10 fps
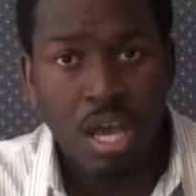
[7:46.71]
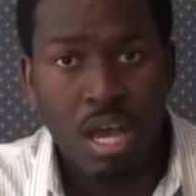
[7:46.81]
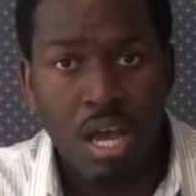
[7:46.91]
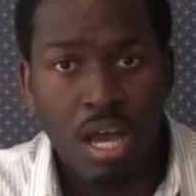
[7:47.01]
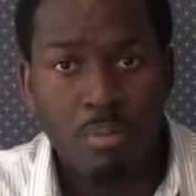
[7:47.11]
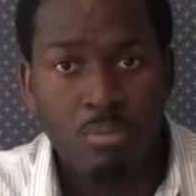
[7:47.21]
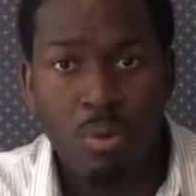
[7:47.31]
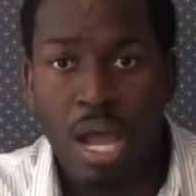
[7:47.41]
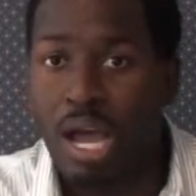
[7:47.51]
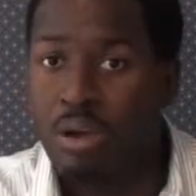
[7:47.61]
Um,
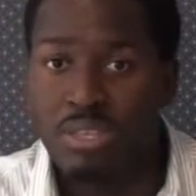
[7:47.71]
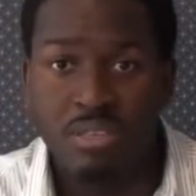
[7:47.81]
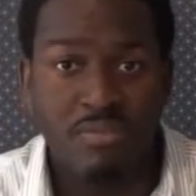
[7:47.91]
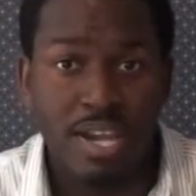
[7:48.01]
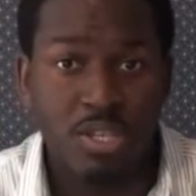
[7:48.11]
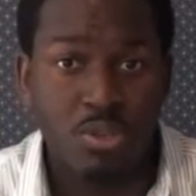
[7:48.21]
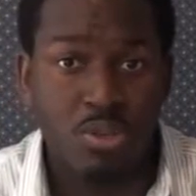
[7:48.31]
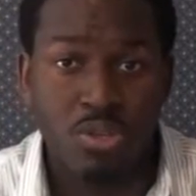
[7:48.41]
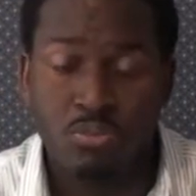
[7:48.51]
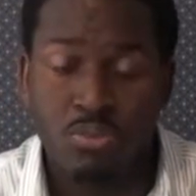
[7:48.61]
how the device
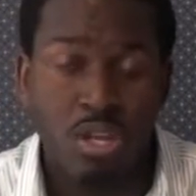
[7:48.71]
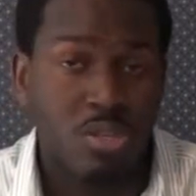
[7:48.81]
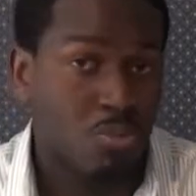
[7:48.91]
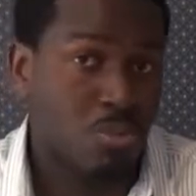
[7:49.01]
looks and runs,